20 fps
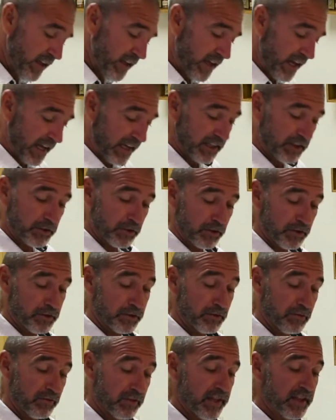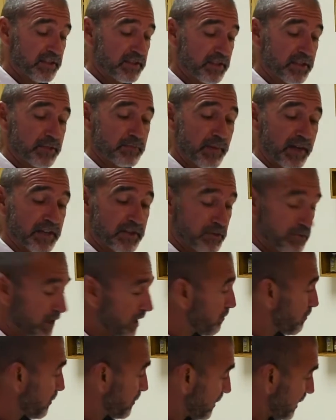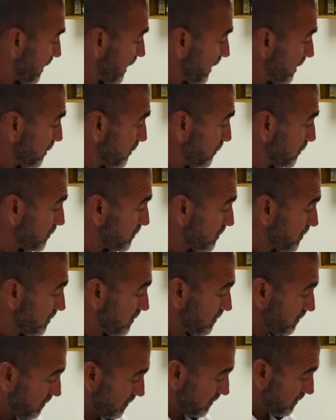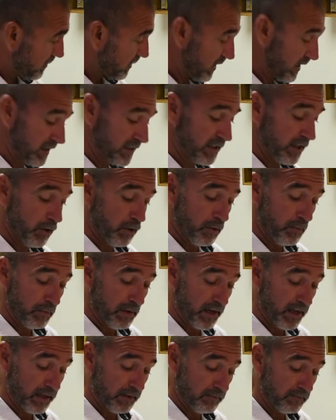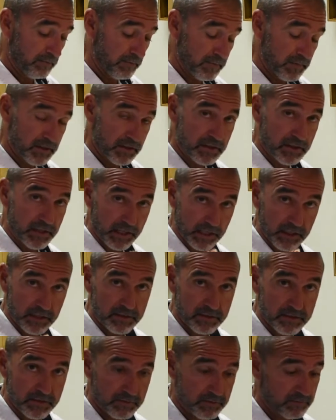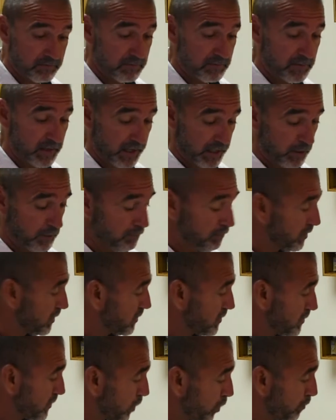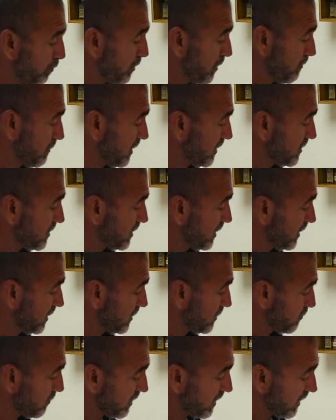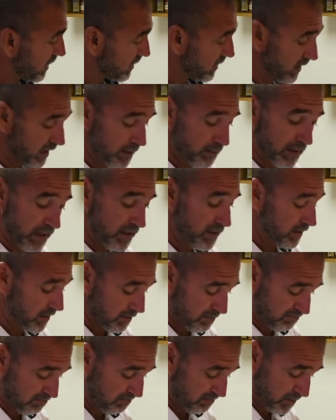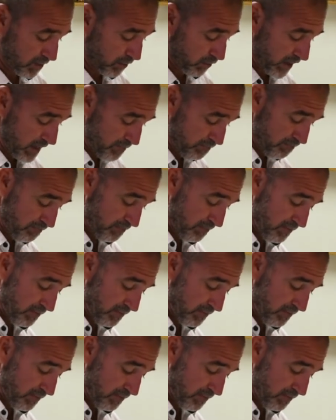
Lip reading: I encourage you, this is my scraper that I use, like I said, on my skillets. I don't put soap in my skillets when I clean them, I just scrape.